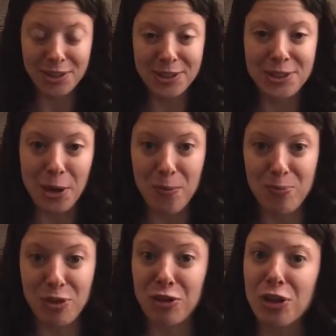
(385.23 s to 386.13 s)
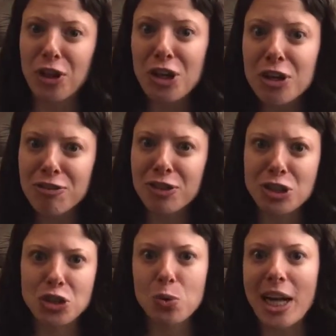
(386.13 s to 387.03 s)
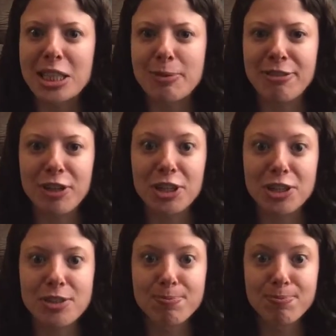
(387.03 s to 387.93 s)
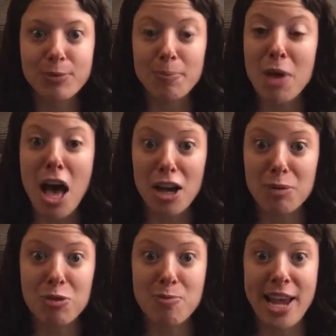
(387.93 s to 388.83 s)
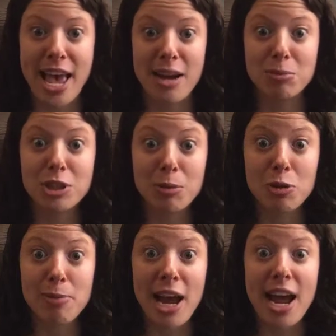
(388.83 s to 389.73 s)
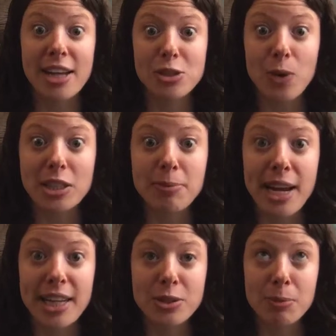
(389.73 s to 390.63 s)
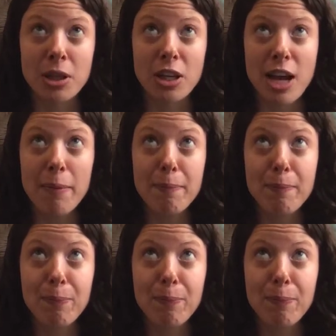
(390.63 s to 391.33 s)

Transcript: So if you're a little confused, just watch me first. I'm not going to move my head. I'm just going to move my eyes. So watch my eyes. I'm going to look up.